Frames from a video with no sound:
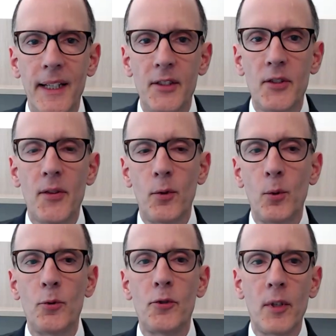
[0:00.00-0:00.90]
is
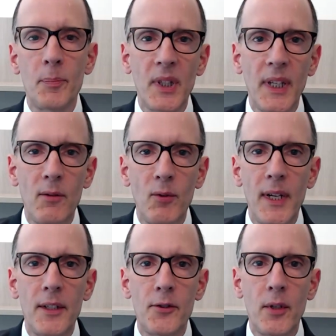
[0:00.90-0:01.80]
through
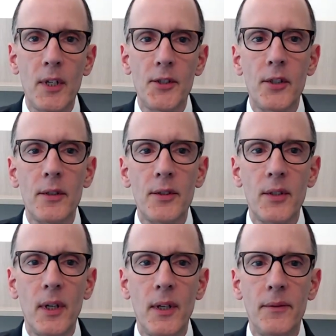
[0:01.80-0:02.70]
AAA-rated tranches
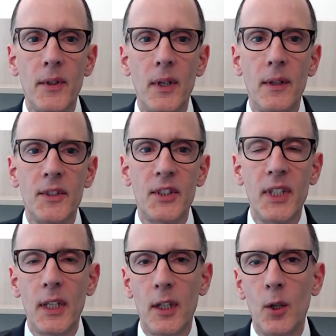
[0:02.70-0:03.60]
of a
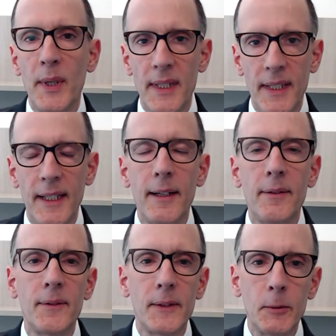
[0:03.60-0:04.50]
CLO ETF.